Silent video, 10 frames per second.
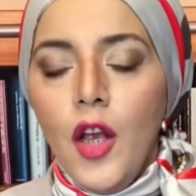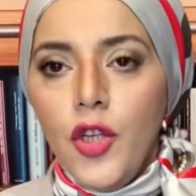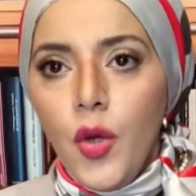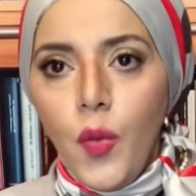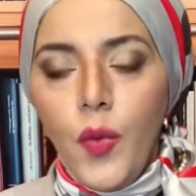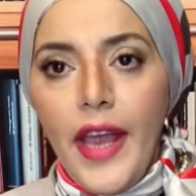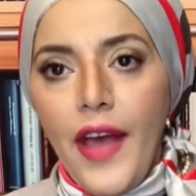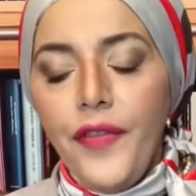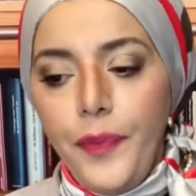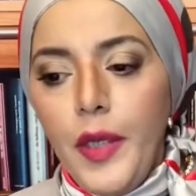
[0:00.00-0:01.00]
So we
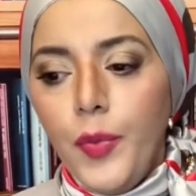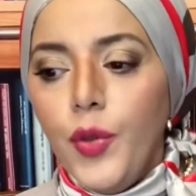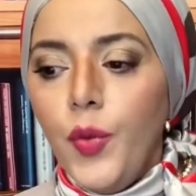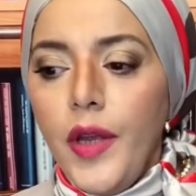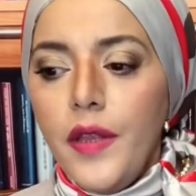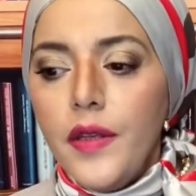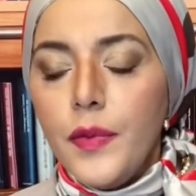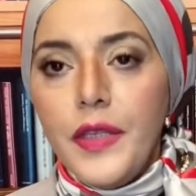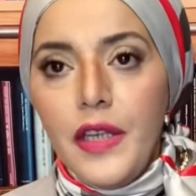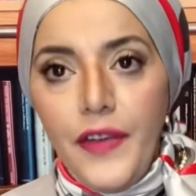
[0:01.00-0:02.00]
have people with
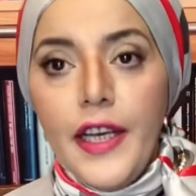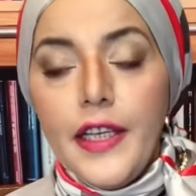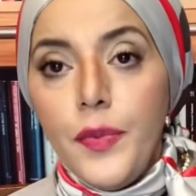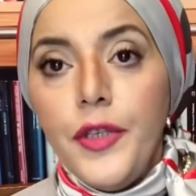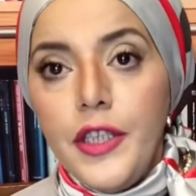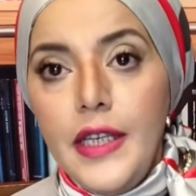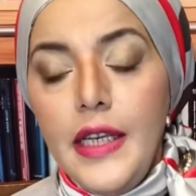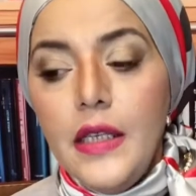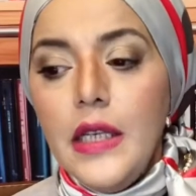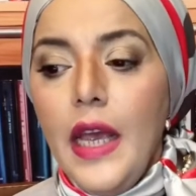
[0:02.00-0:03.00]
specific
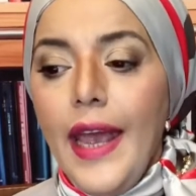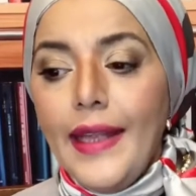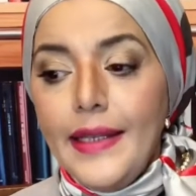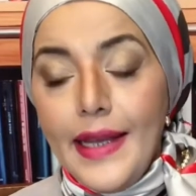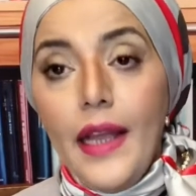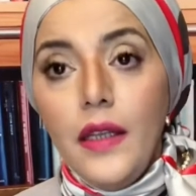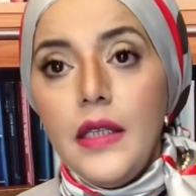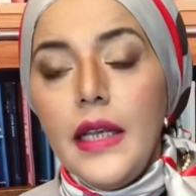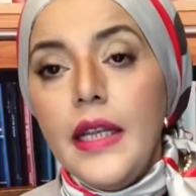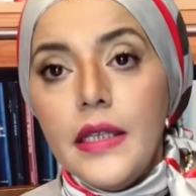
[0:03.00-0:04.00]
expertise and
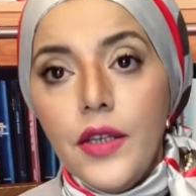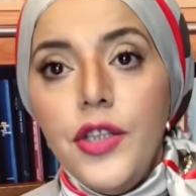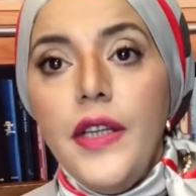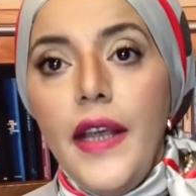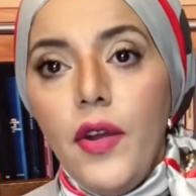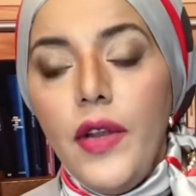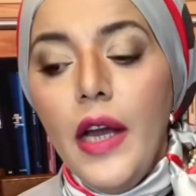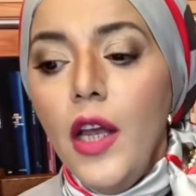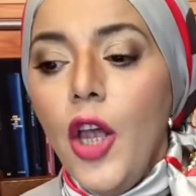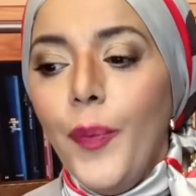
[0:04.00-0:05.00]
talent in certain
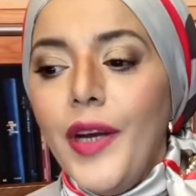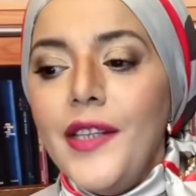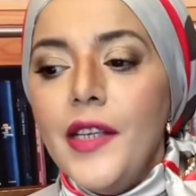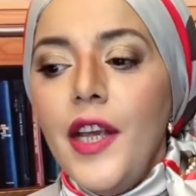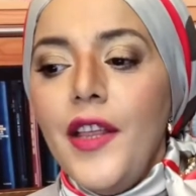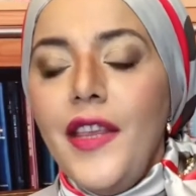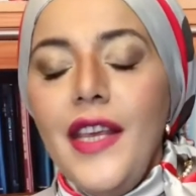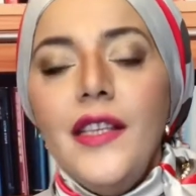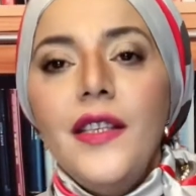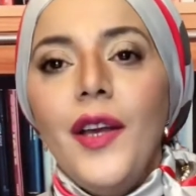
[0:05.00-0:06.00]
area, but
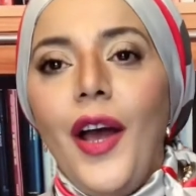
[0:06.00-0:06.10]
these